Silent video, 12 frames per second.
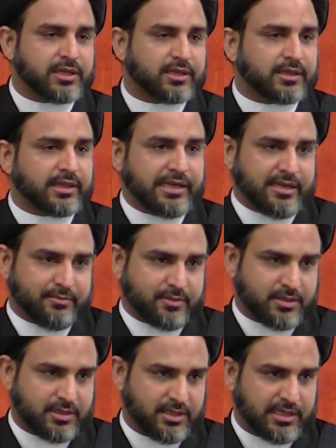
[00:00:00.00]
claim
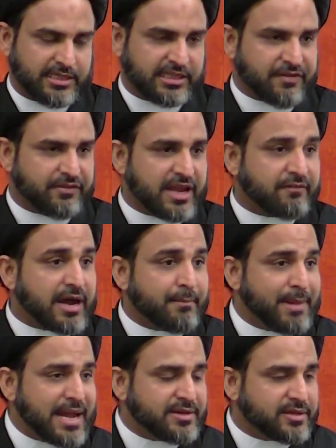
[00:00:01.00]
that we have
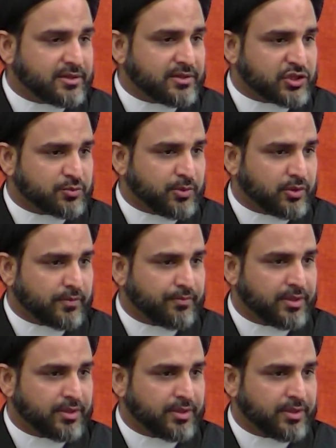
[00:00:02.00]
abandoned this book.